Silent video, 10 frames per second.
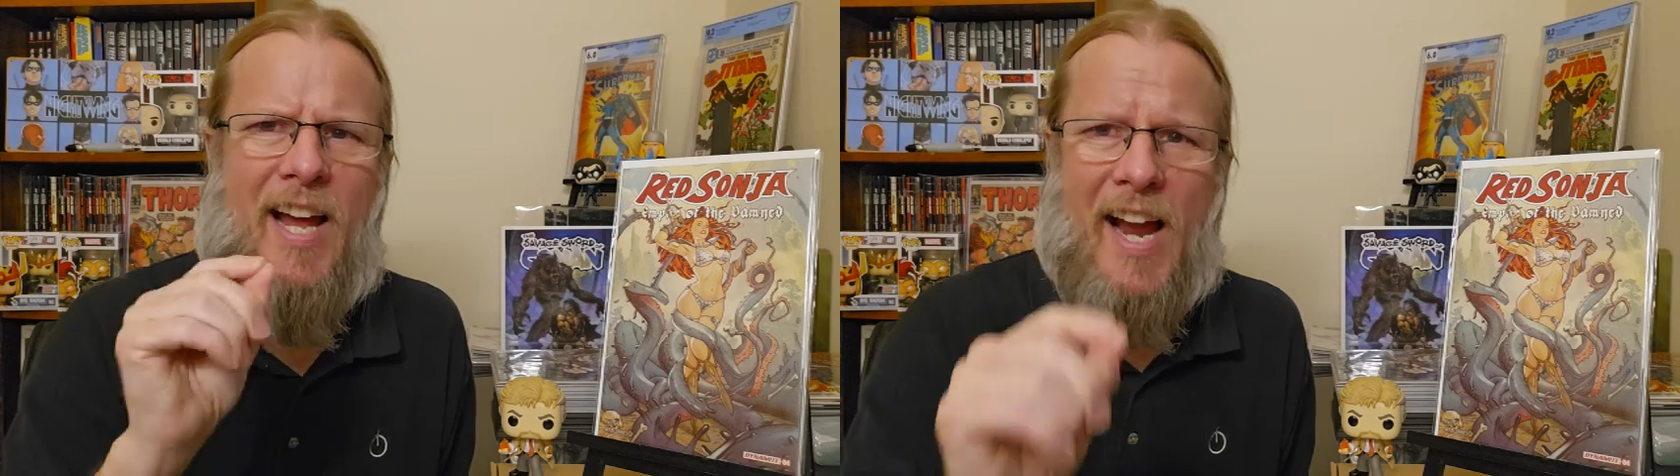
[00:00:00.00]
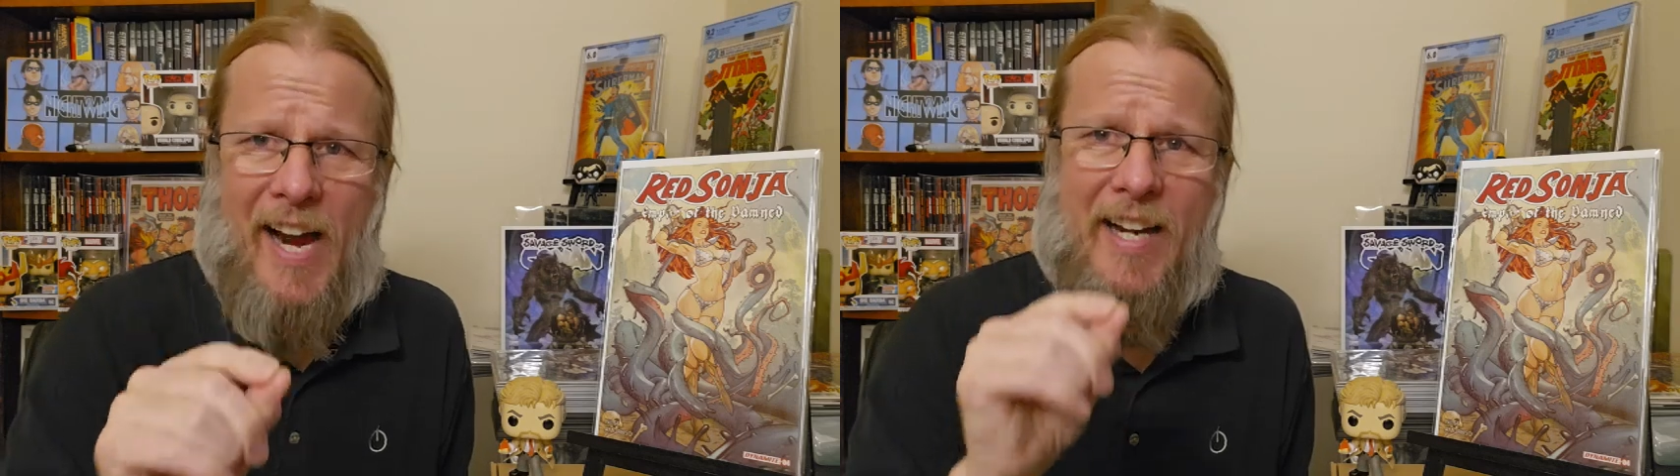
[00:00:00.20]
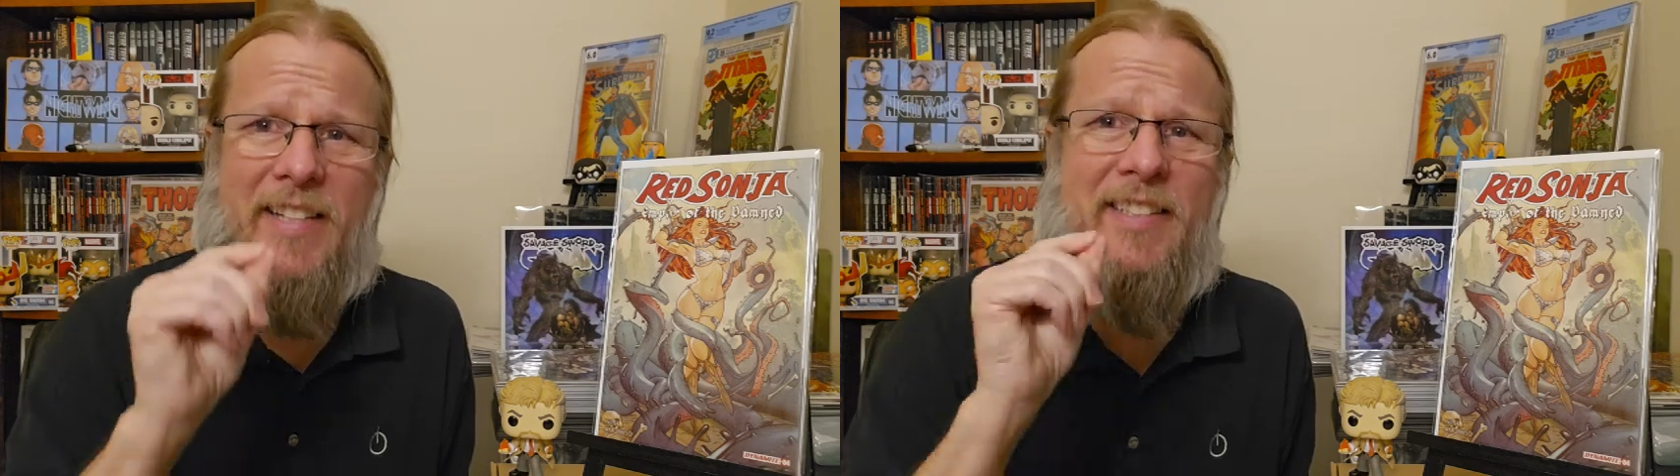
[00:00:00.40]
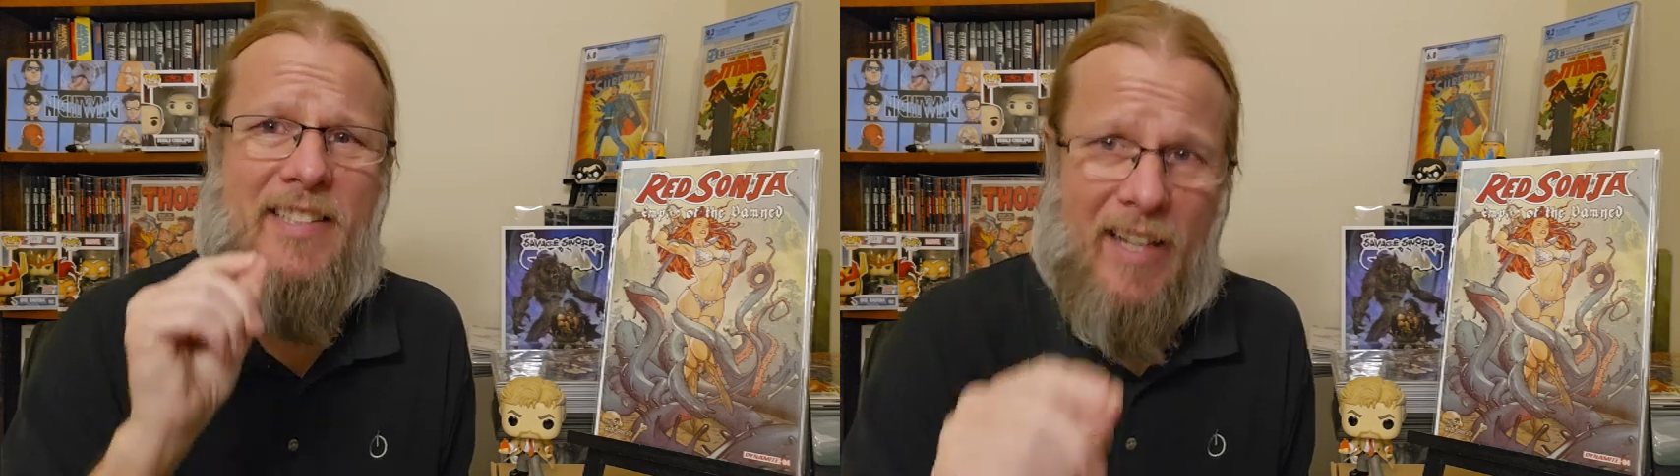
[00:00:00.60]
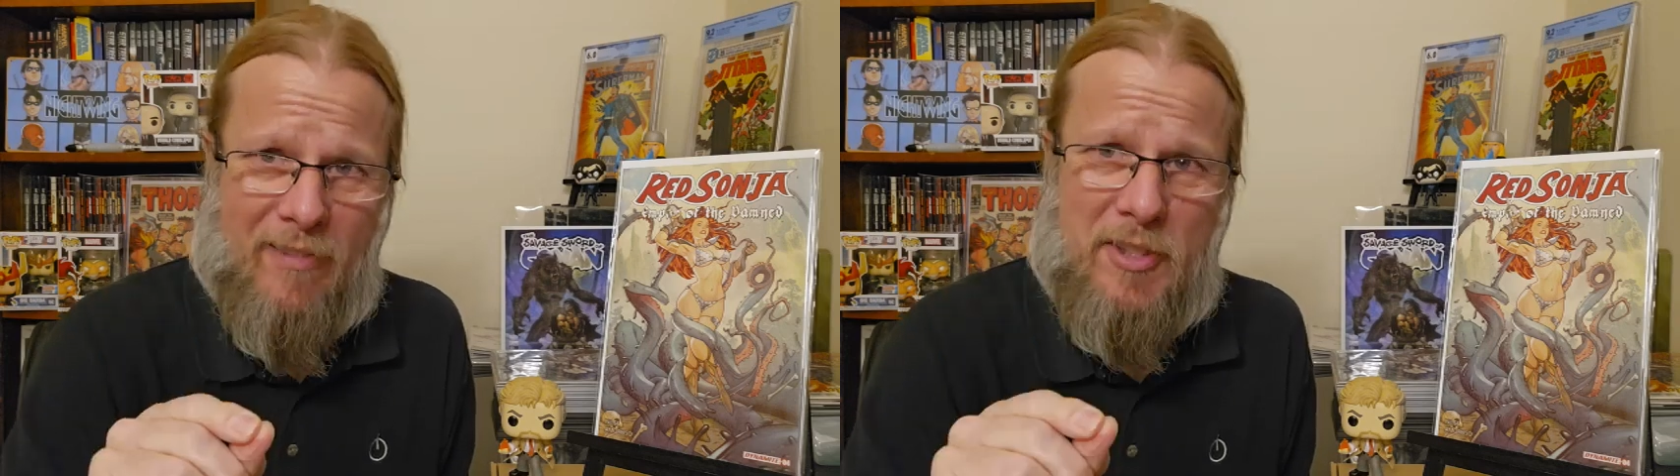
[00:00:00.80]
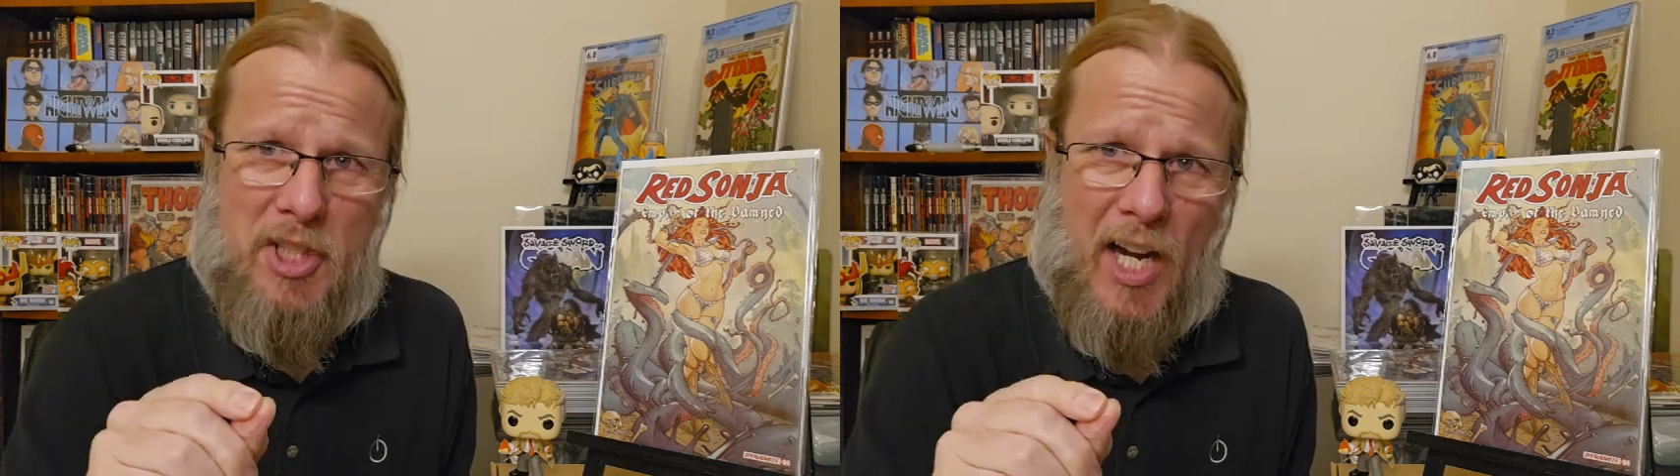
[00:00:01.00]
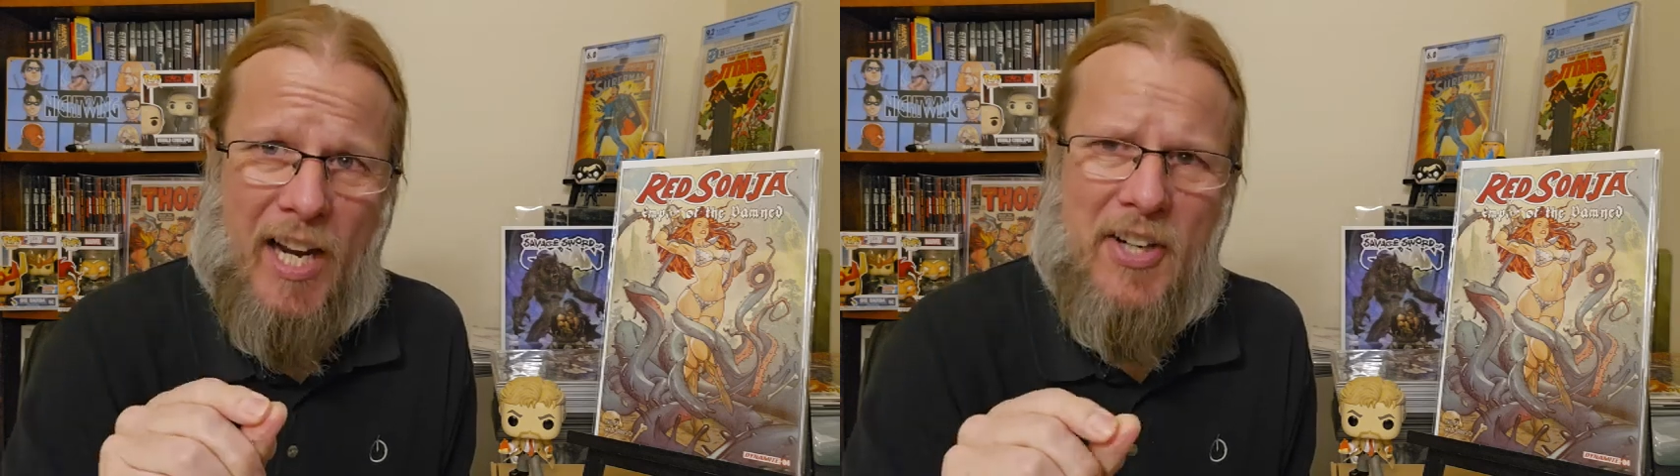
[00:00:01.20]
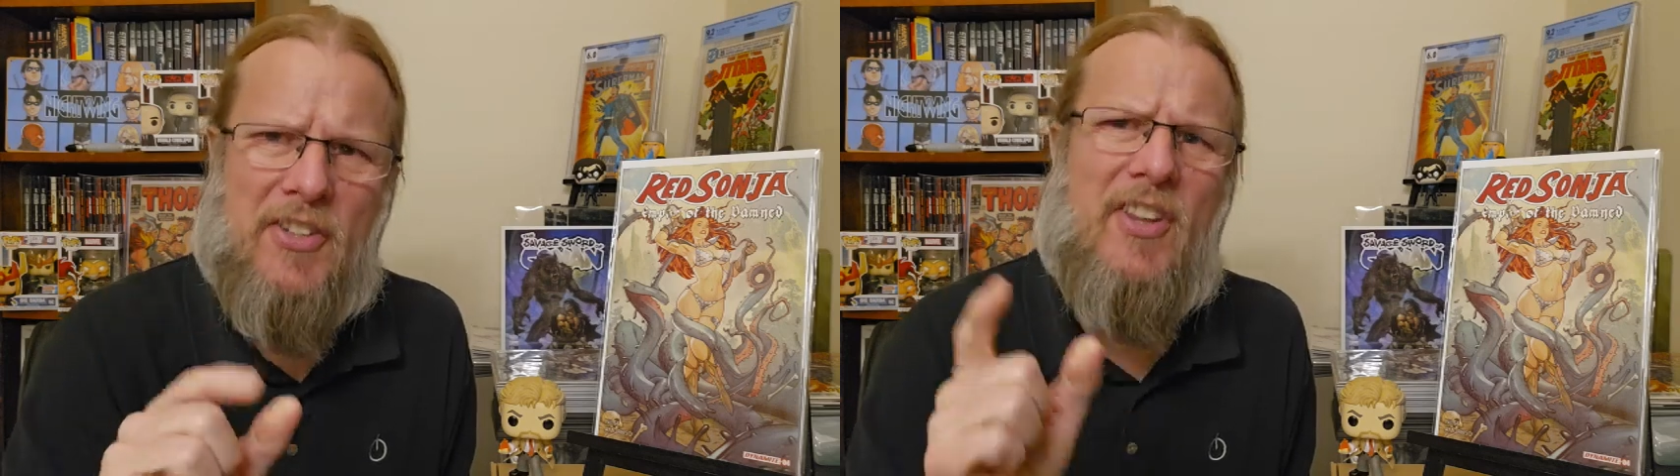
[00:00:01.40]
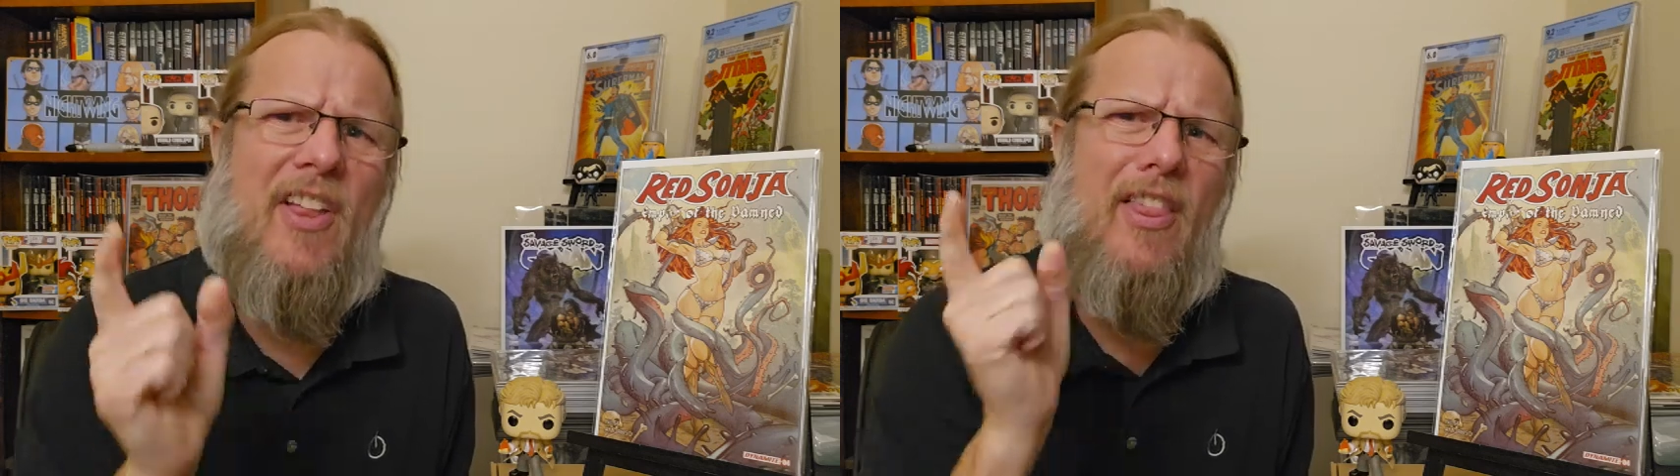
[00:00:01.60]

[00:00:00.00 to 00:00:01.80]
had a love child,